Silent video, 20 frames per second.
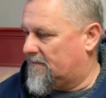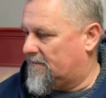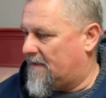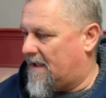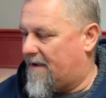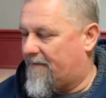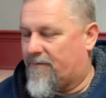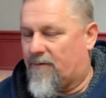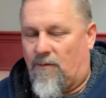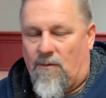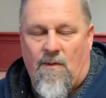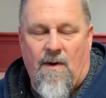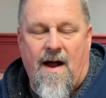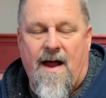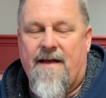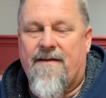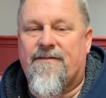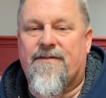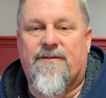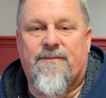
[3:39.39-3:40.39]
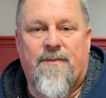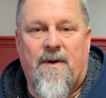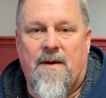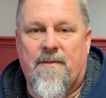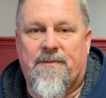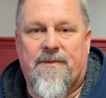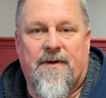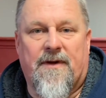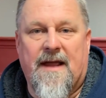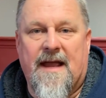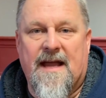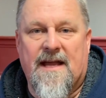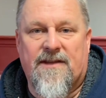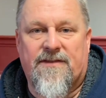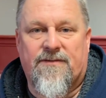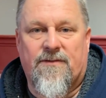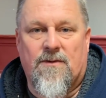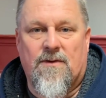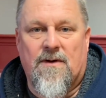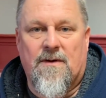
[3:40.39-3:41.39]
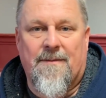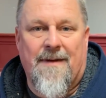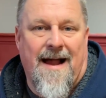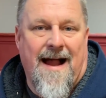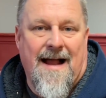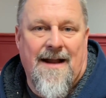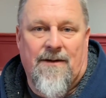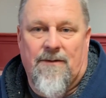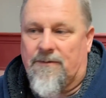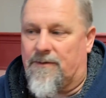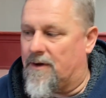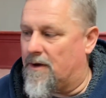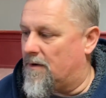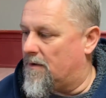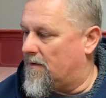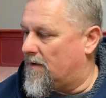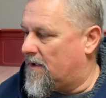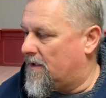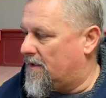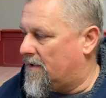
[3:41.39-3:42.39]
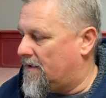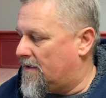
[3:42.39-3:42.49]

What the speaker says: have their wives pump their gas for them. I don't know.